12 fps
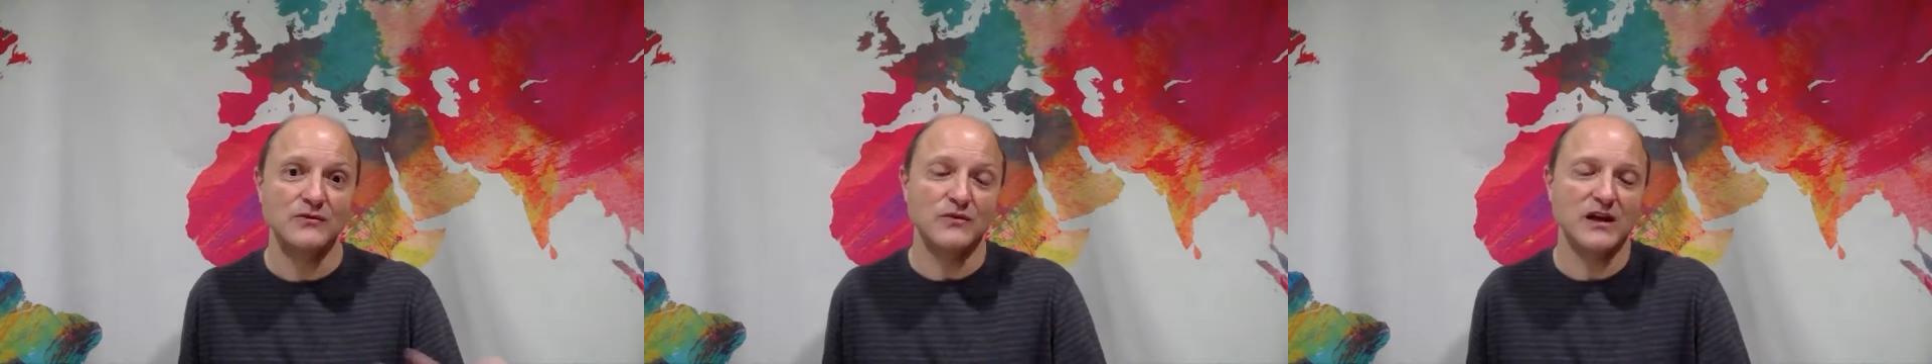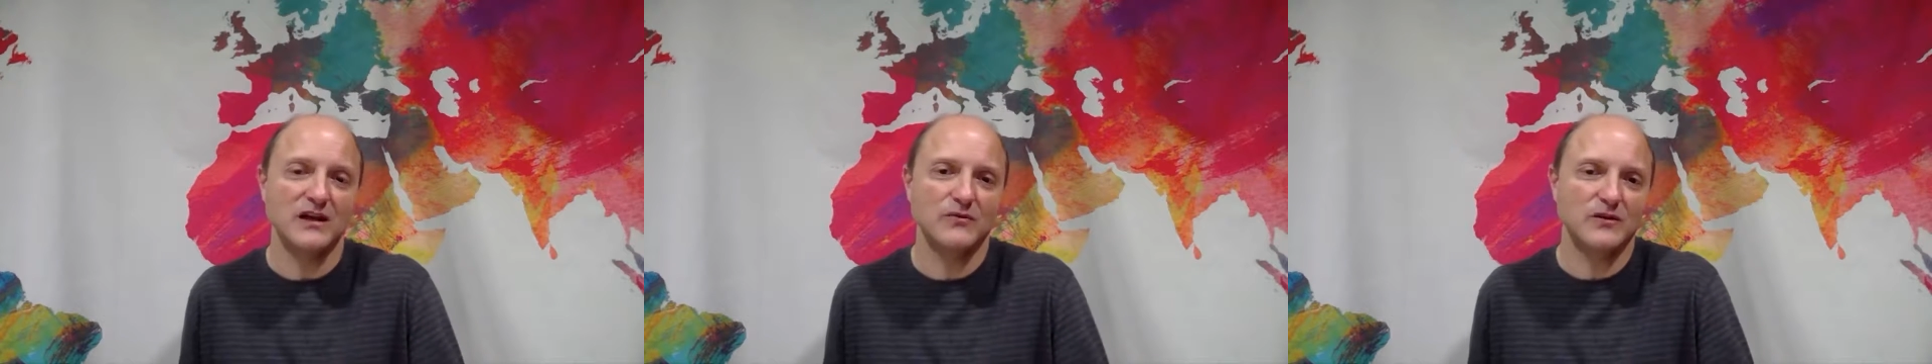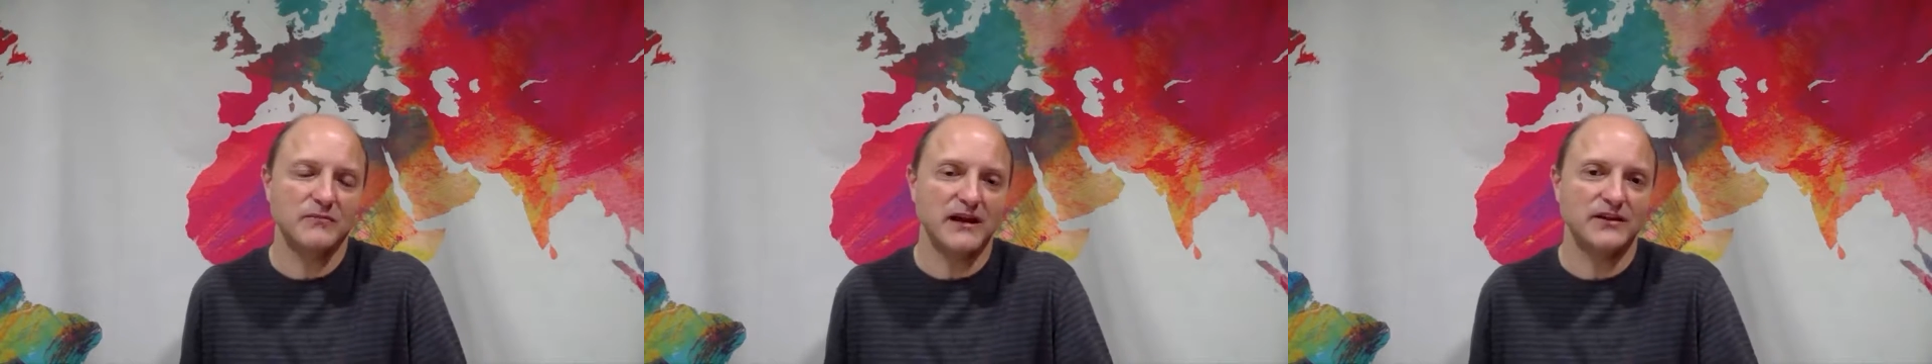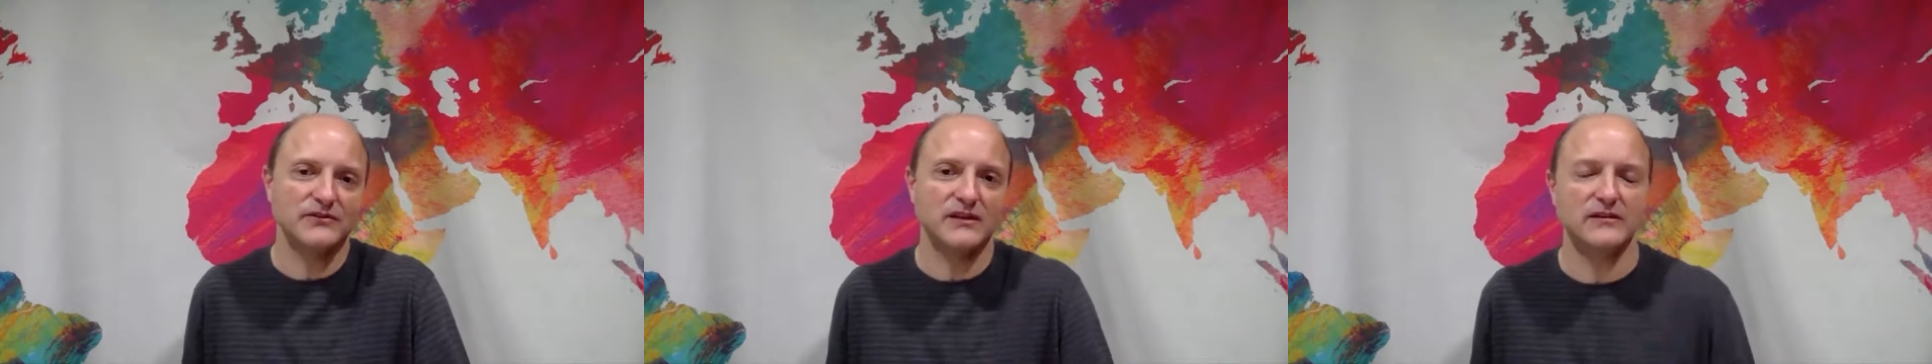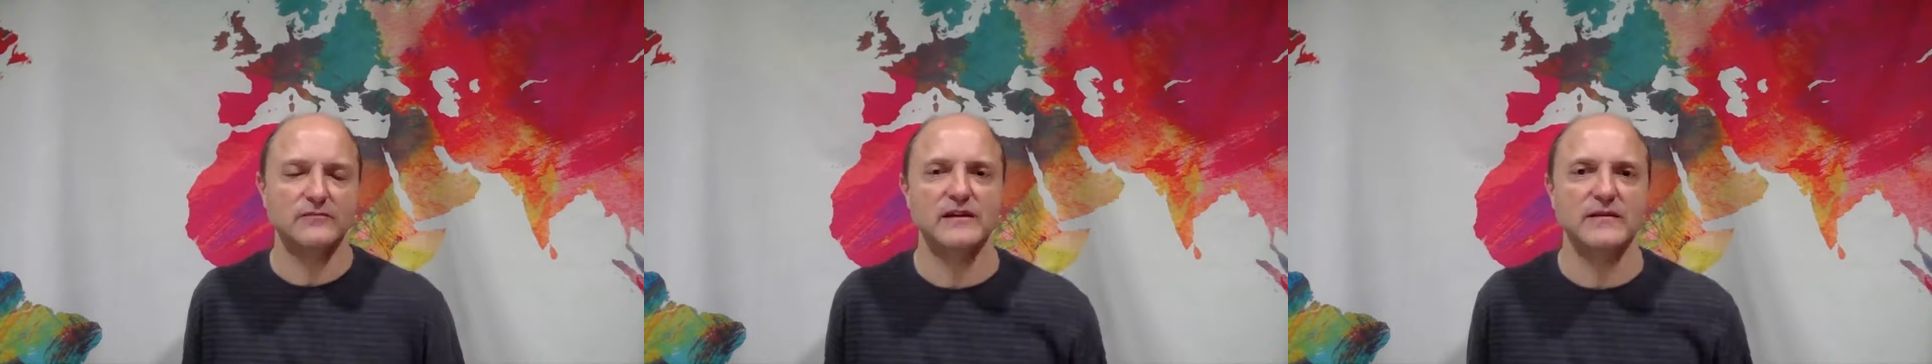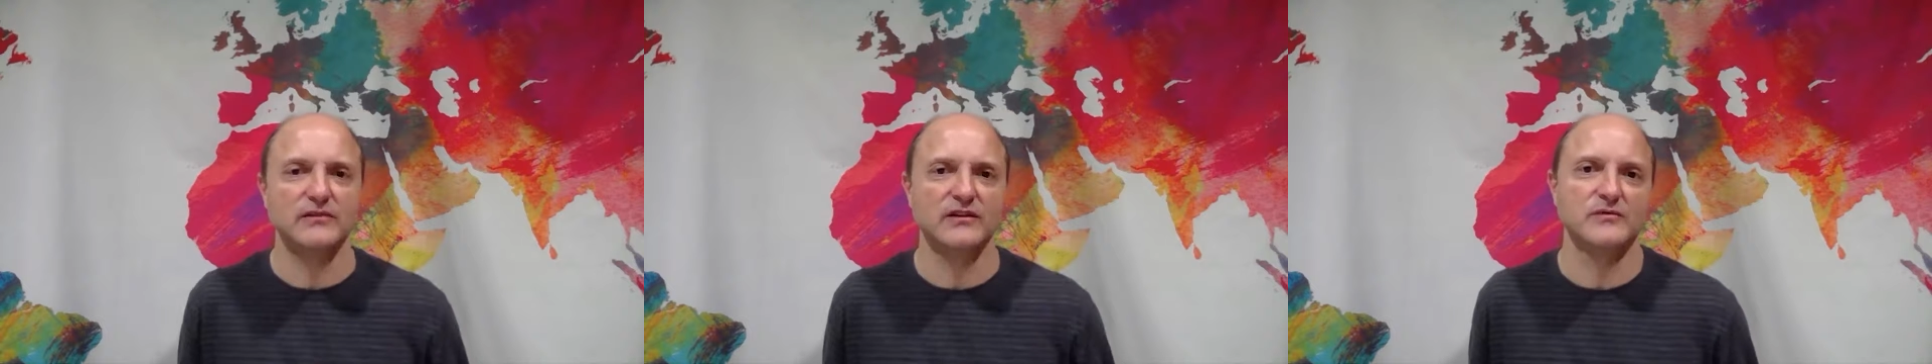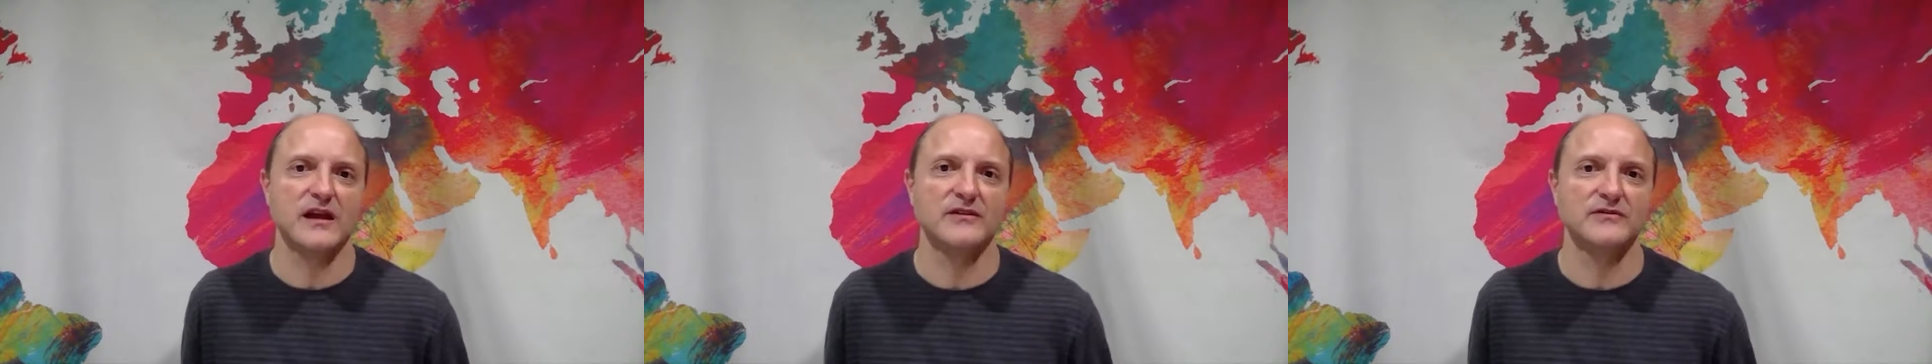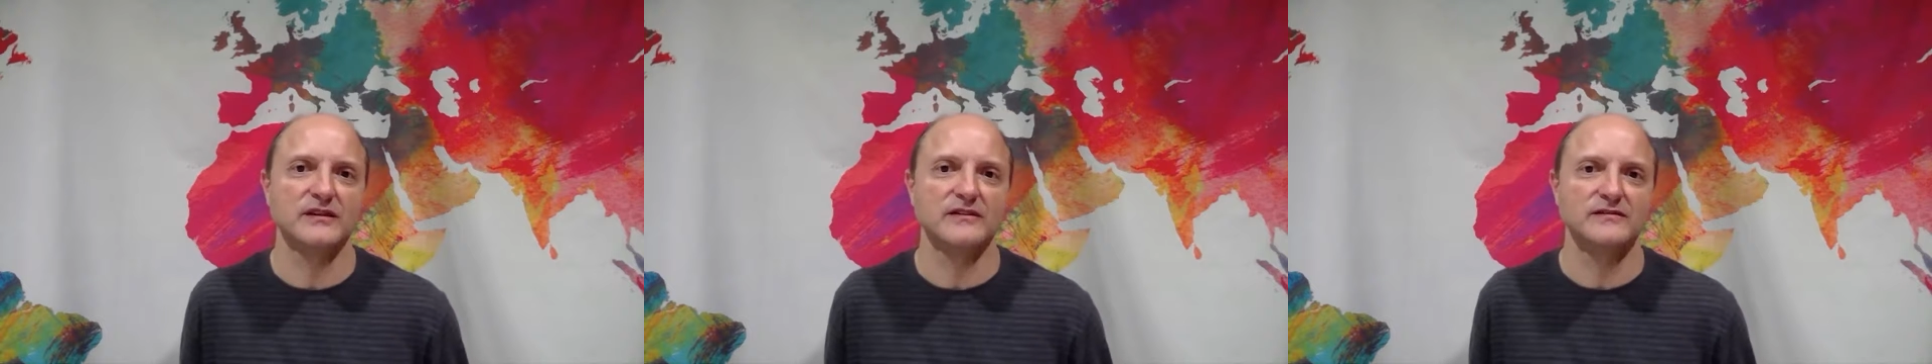well, we're better than the people
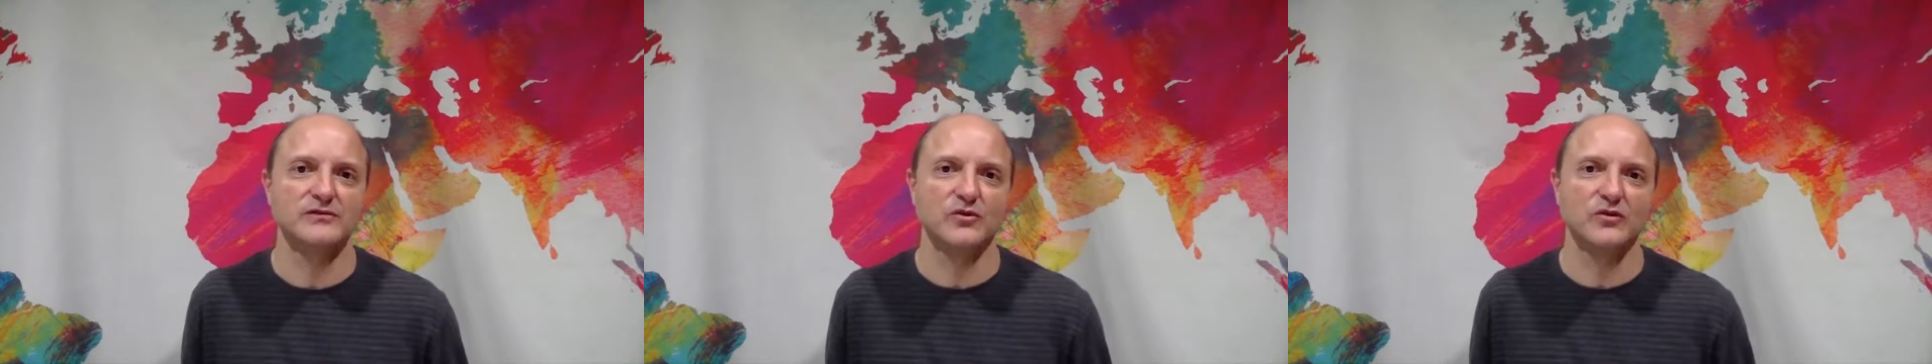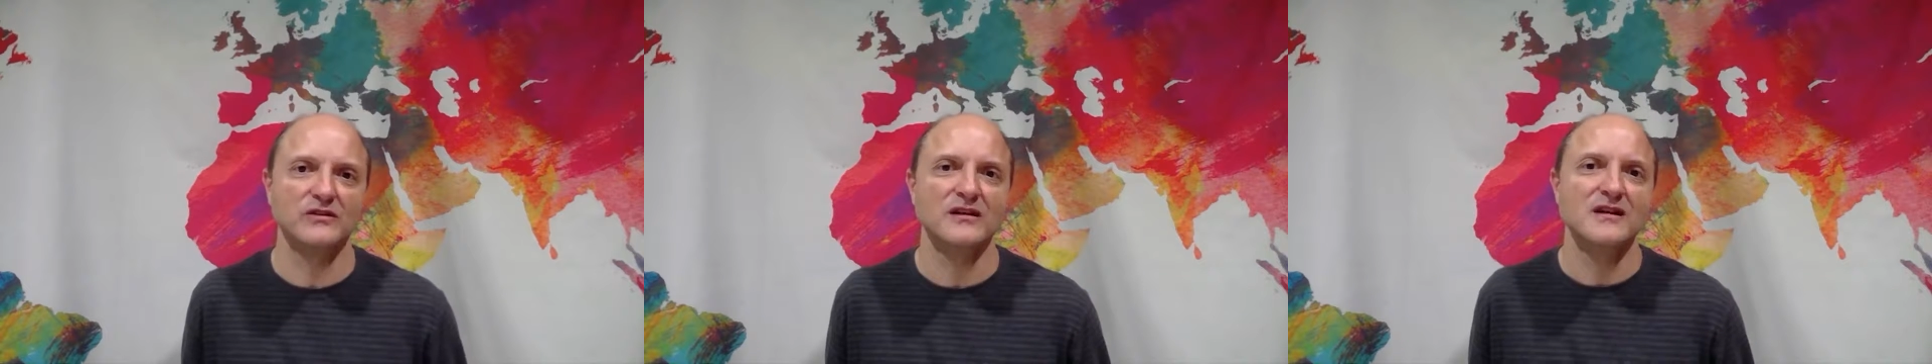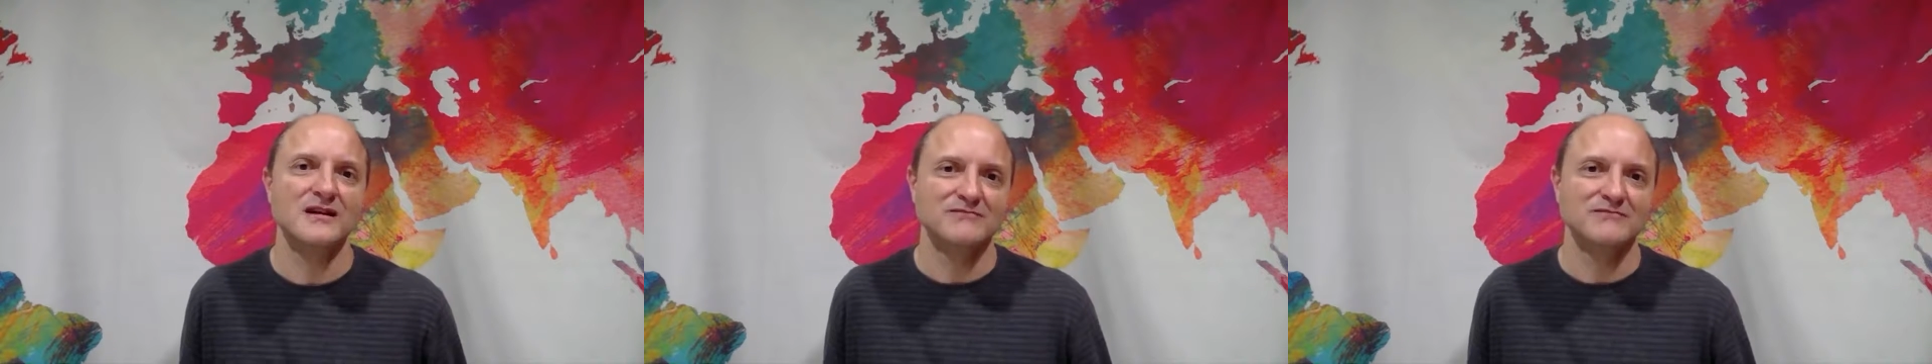around us, or